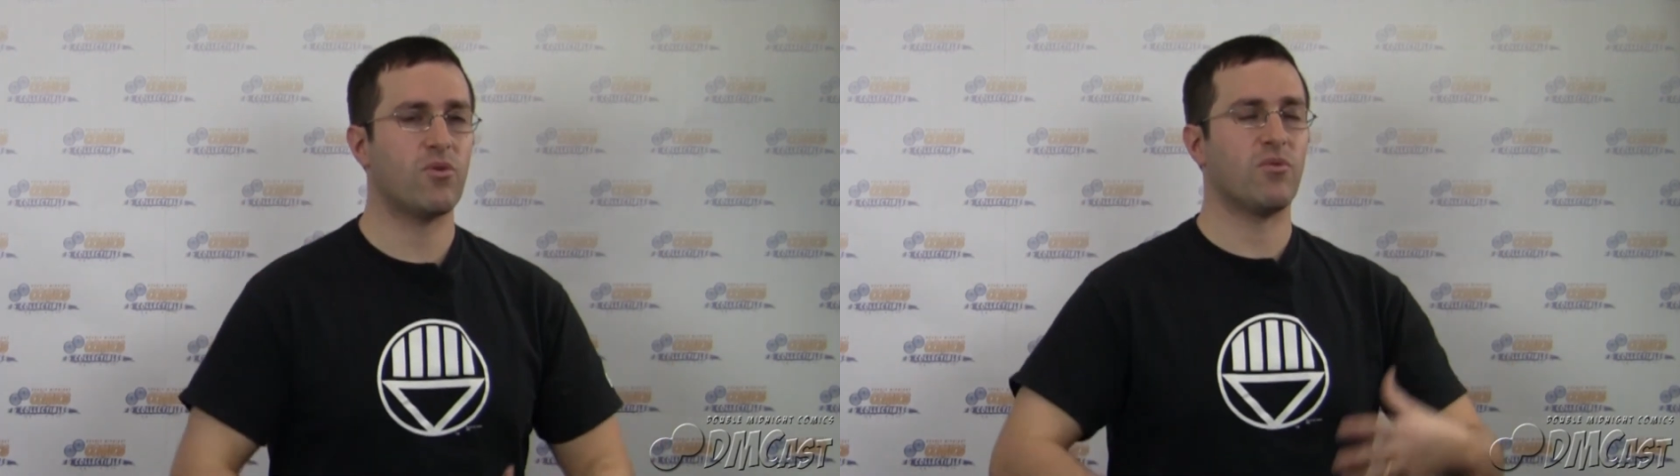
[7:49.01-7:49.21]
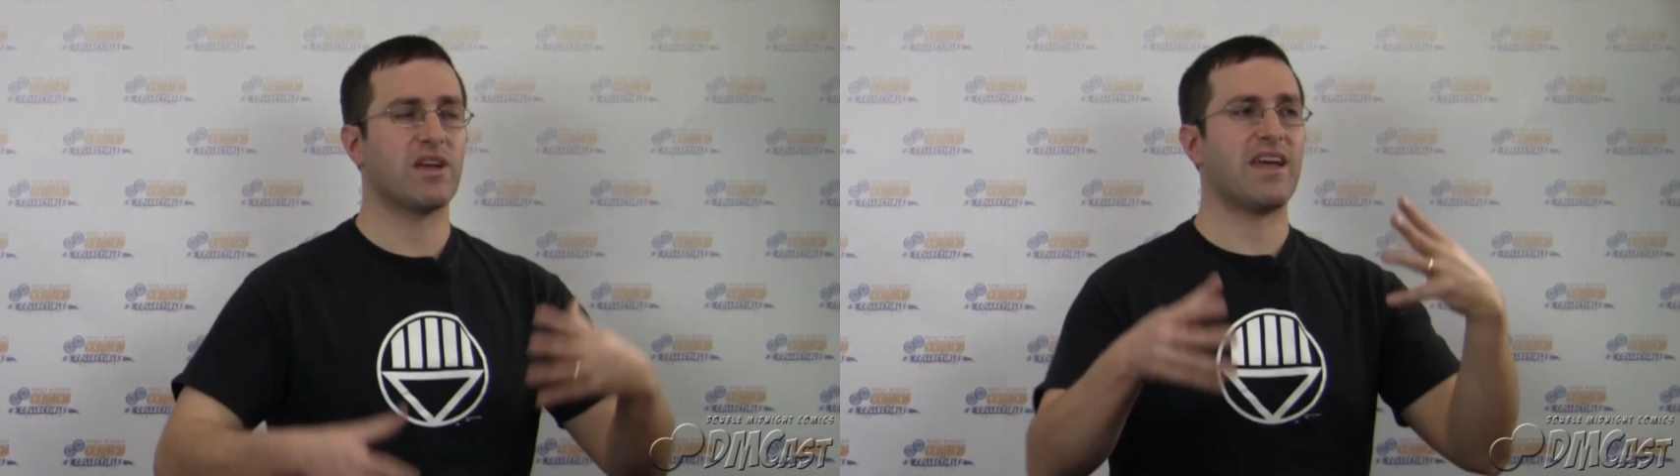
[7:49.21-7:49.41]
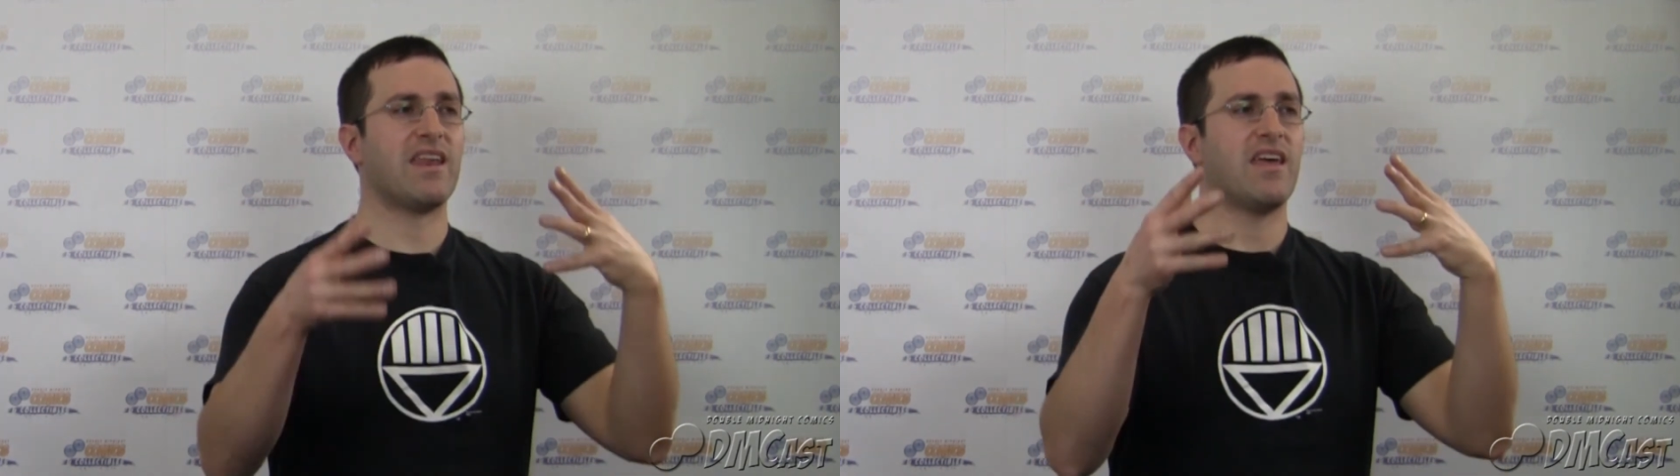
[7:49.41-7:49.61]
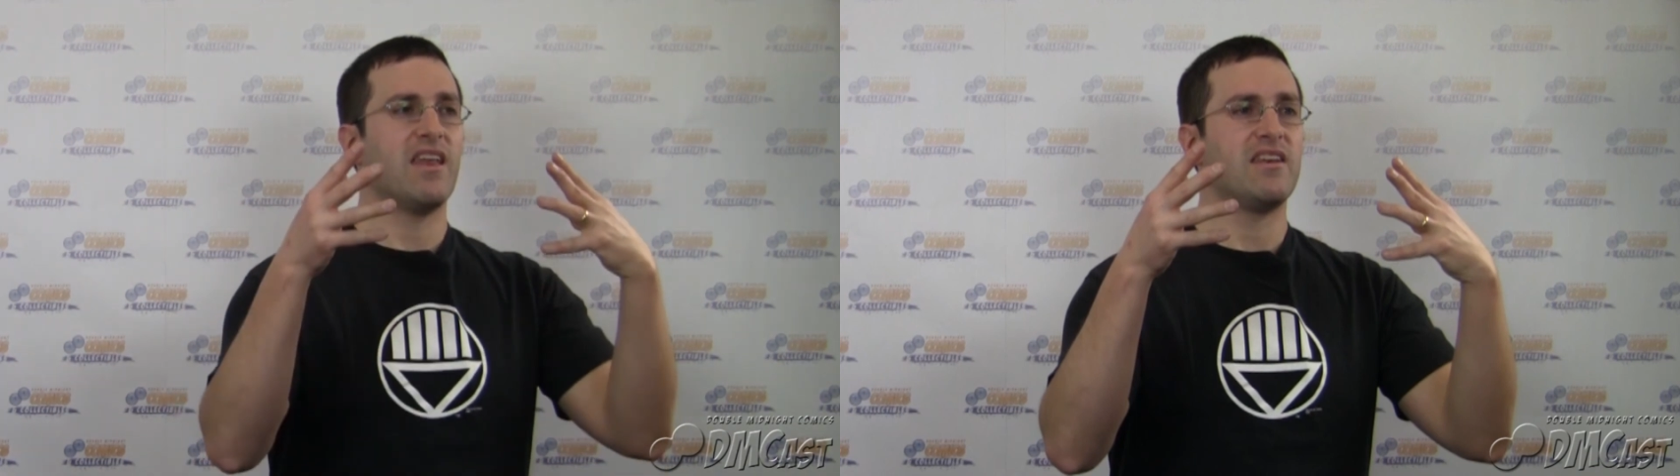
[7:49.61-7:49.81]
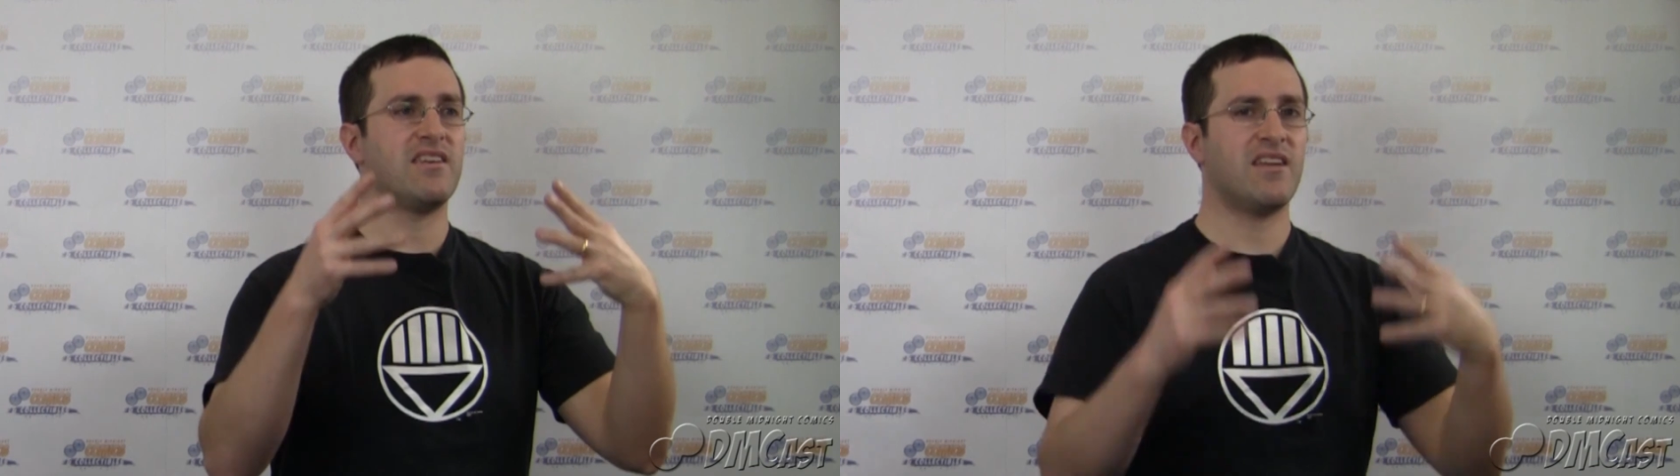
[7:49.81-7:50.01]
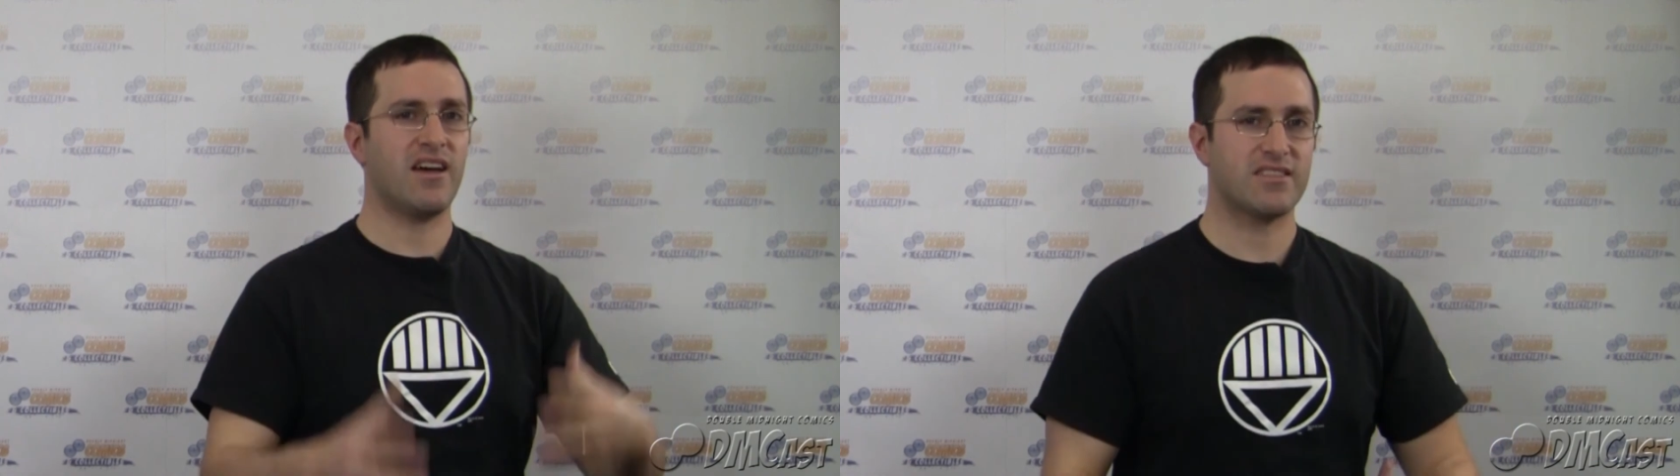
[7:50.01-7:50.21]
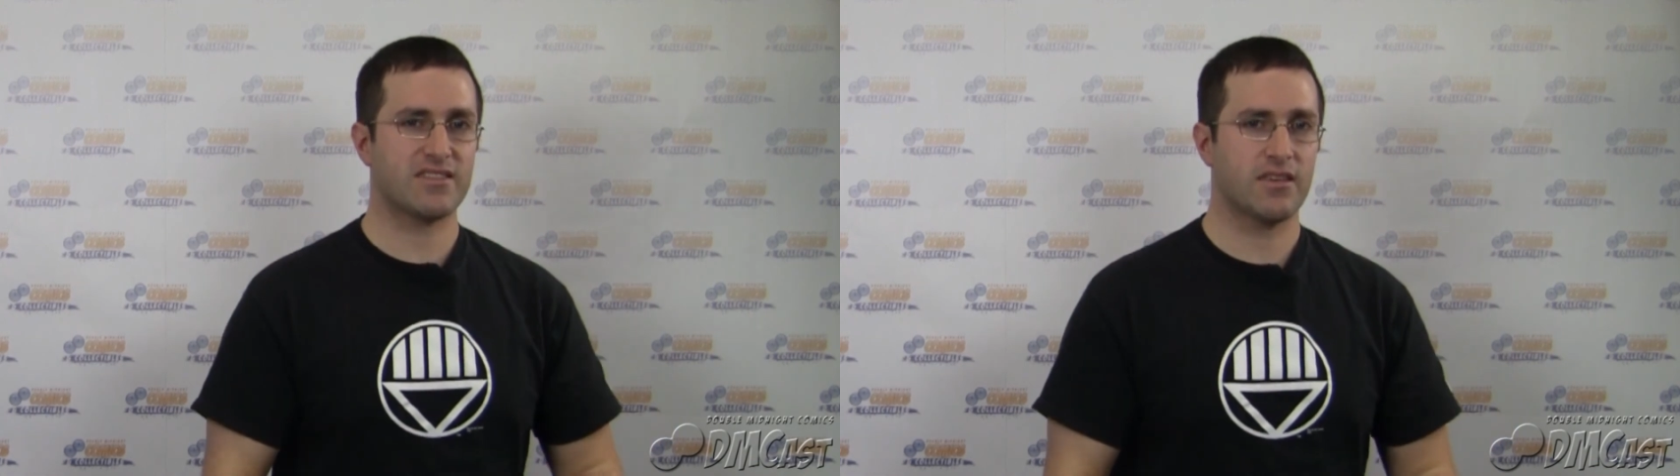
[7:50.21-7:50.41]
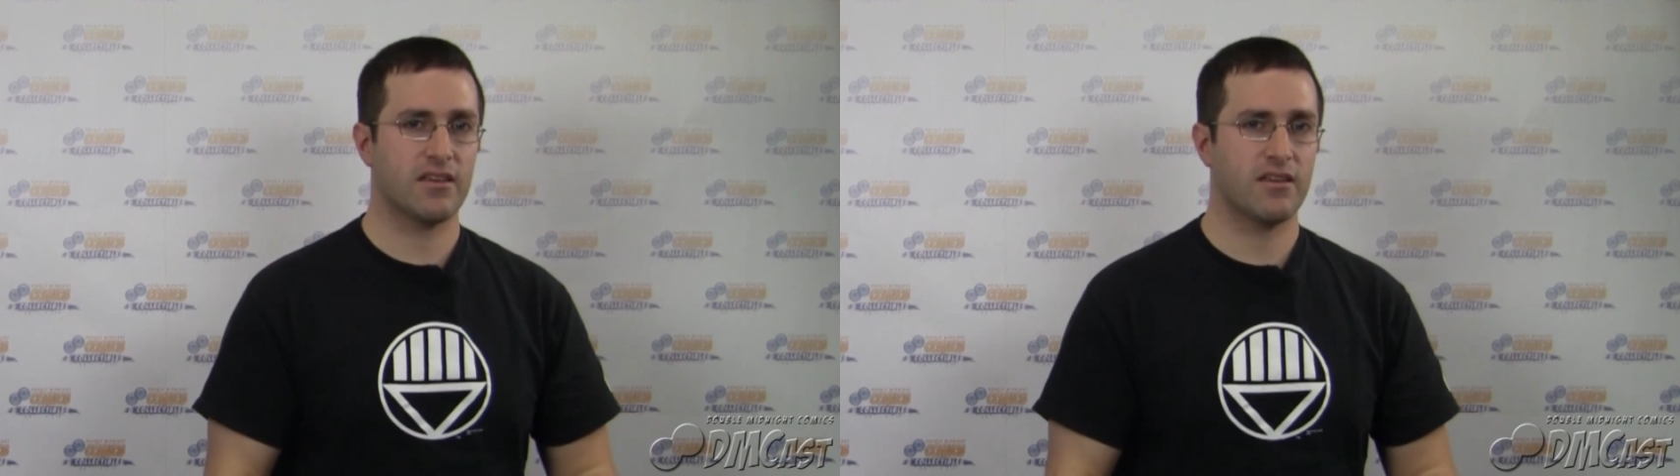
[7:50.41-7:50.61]
We will get
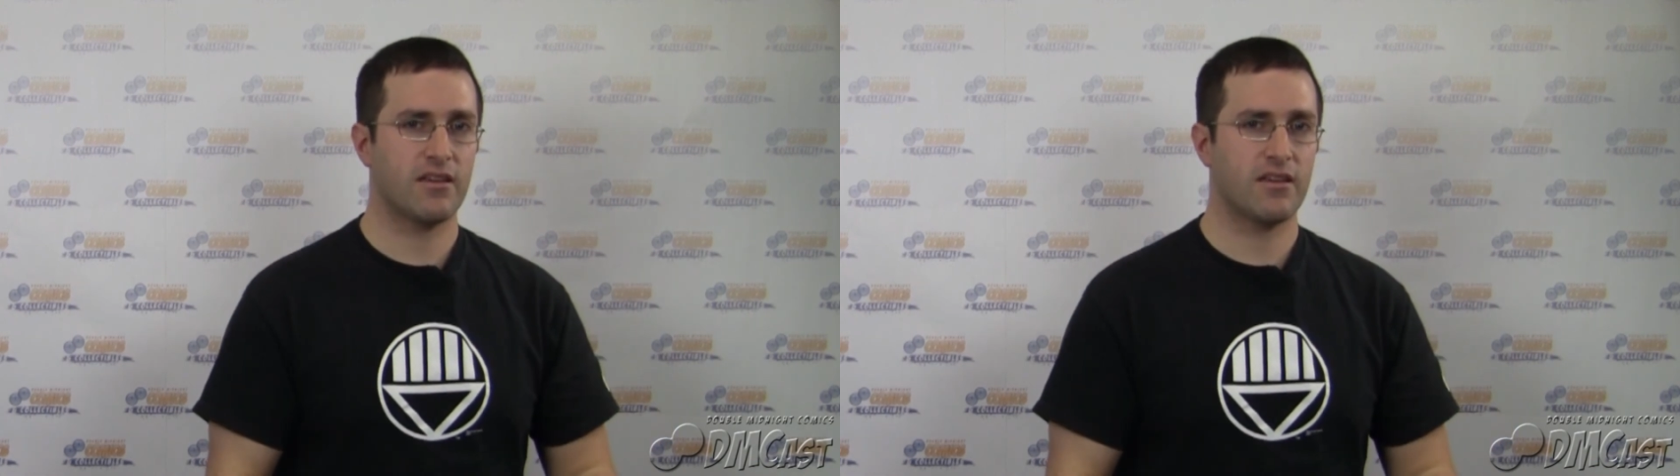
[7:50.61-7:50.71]
nuts.